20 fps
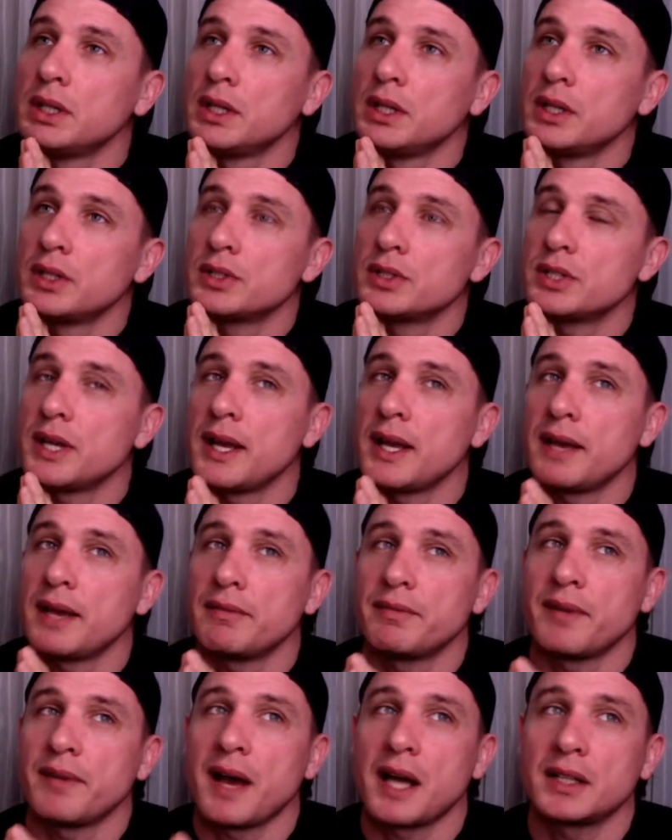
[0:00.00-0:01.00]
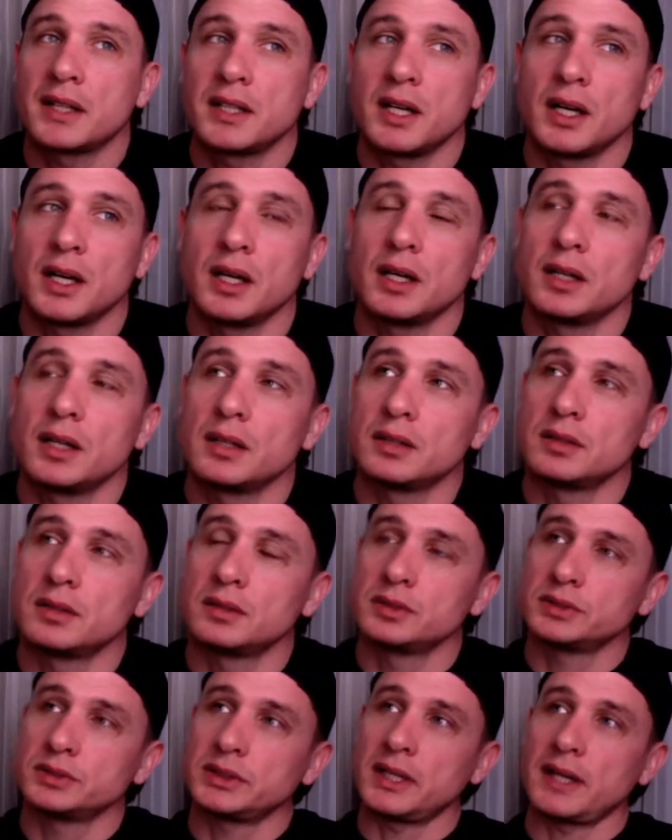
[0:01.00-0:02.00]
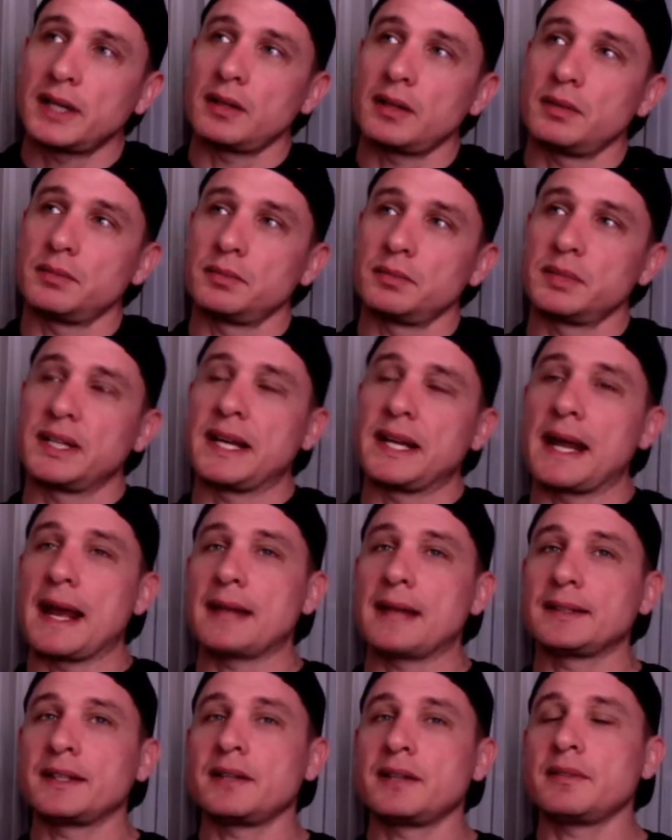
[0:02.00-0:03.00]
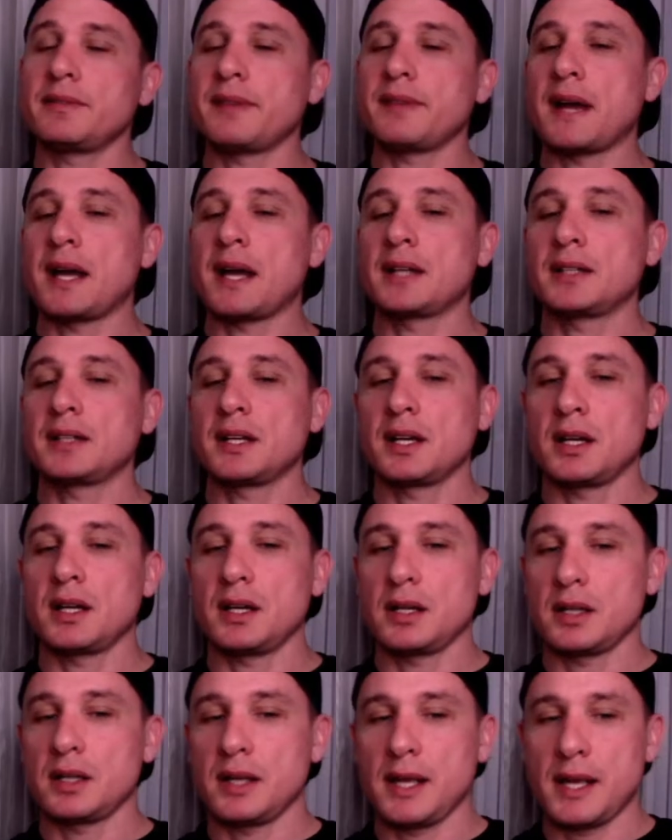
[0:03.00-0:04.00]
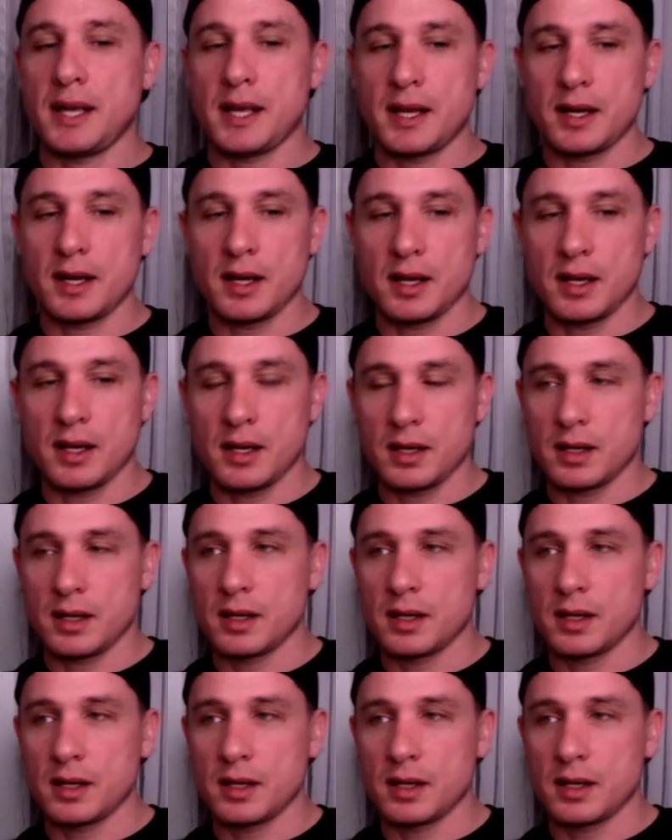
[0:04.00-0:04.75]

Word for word: She had vodka. She had a gallon of vodka and uh,